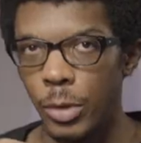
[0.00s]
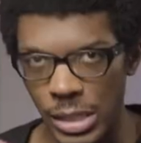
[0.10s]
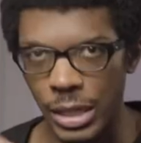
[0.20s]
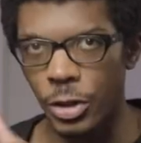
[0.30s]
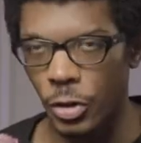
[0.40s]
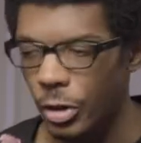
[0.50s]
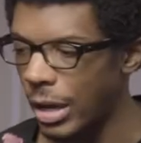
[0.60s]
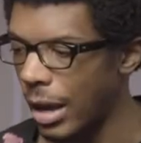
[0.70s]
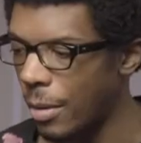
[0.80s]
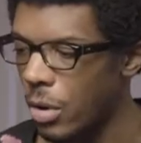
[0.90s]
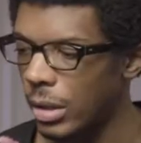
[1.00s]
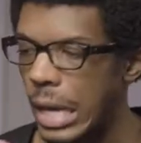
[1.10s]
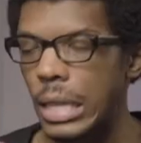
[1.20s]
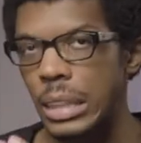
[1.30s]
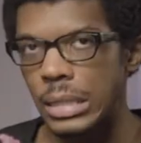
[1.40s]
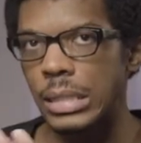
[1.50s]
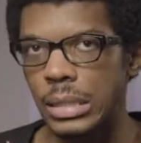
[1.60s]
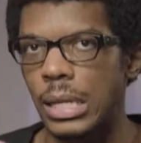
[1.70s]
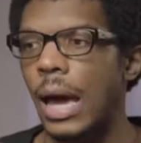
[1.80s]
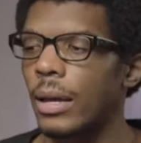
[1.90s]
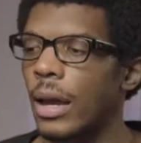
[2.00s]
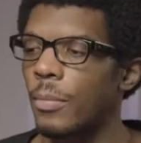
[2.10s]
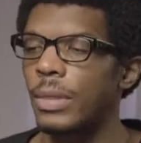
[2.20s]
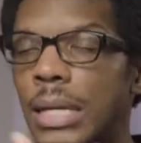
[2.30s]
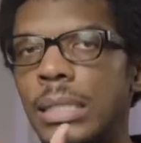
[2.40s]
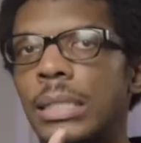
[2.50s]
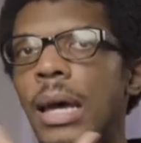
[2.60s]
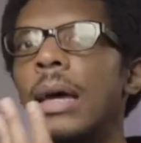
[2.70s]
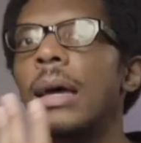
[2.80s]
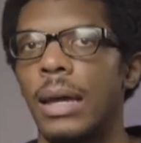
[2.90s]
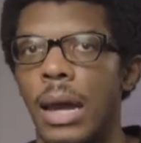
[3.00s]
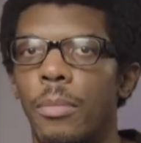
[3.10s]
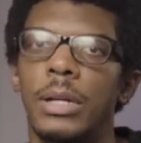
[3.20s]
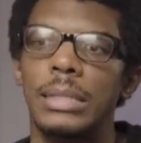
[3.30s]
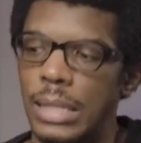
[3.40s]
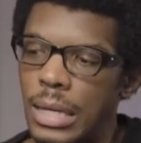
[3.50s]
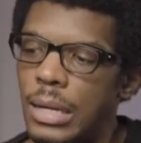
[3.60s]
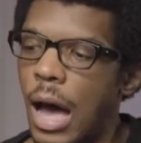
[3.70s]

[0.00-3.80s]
particular camera, like this exact camera. This camera did